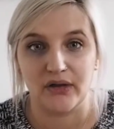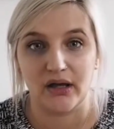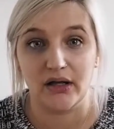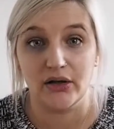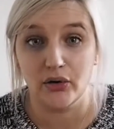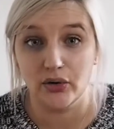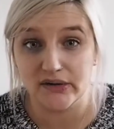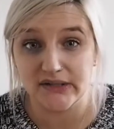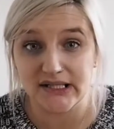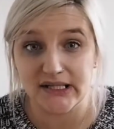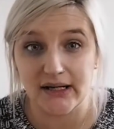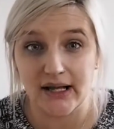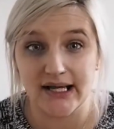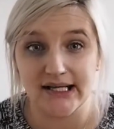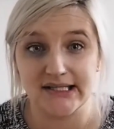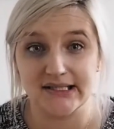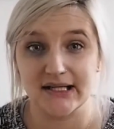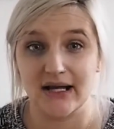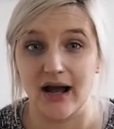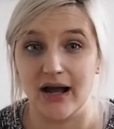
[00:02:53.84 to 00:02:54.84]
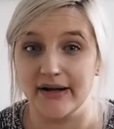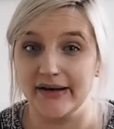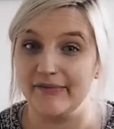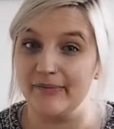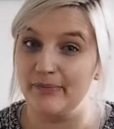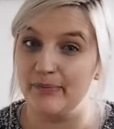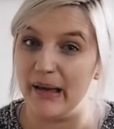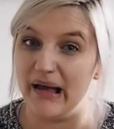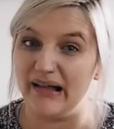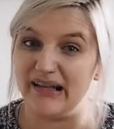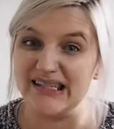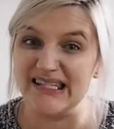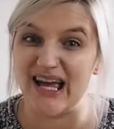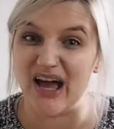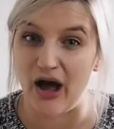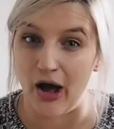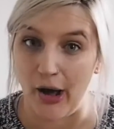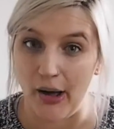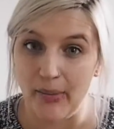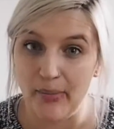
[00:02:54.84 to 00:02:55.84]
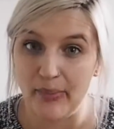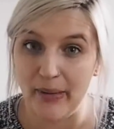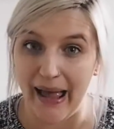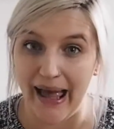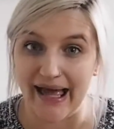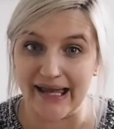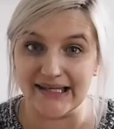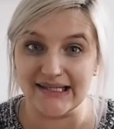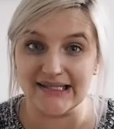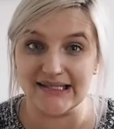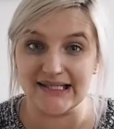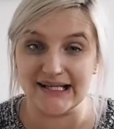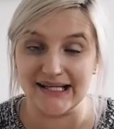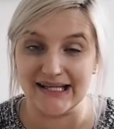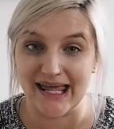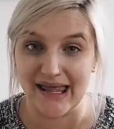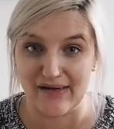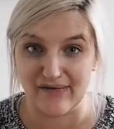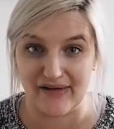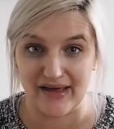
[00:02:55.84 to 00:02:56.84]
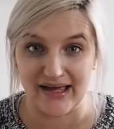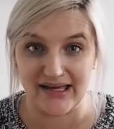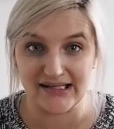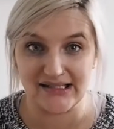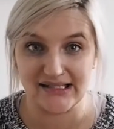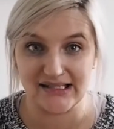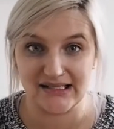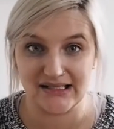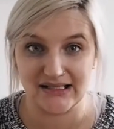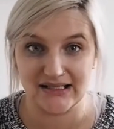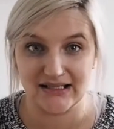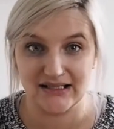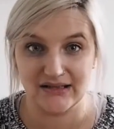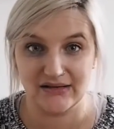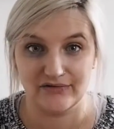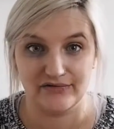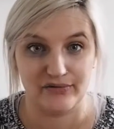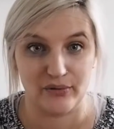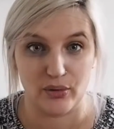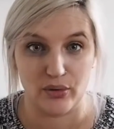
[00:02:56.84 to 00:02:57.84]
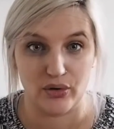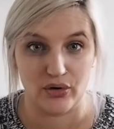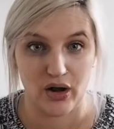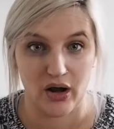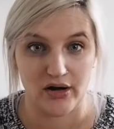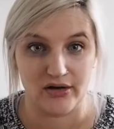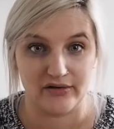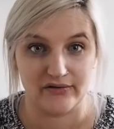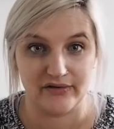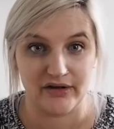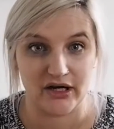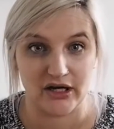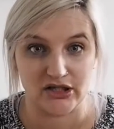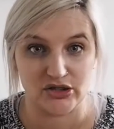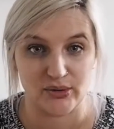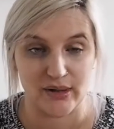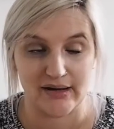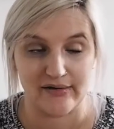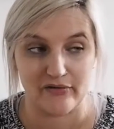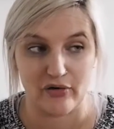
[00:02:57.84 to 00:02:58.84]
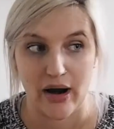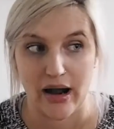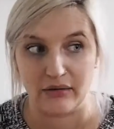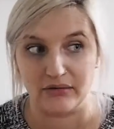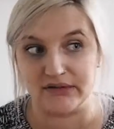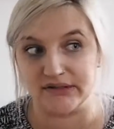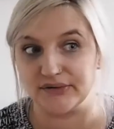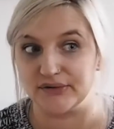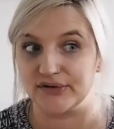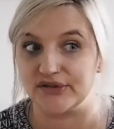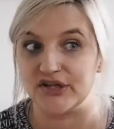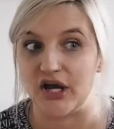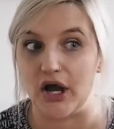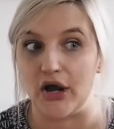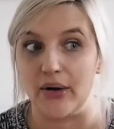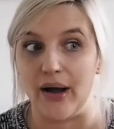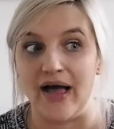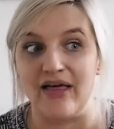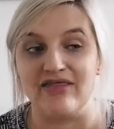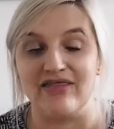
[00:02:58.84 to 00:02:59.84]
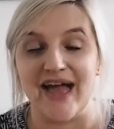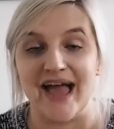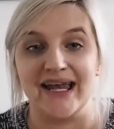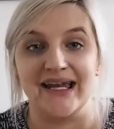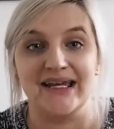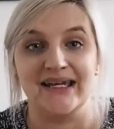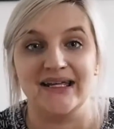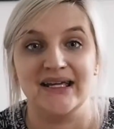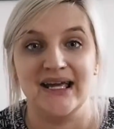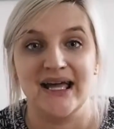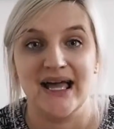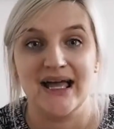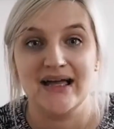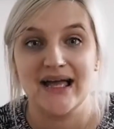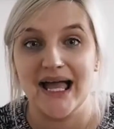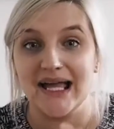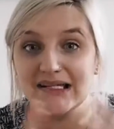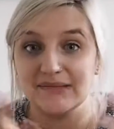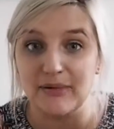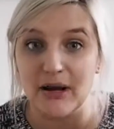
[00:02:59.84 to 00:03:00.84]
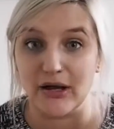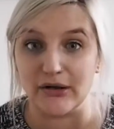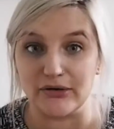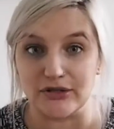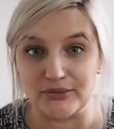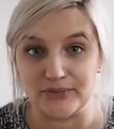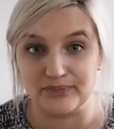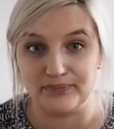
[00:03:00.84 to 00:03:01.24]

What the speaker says: Lawson likes to kind of build it up and leave it for kind of, 24 hours or so, and then explode,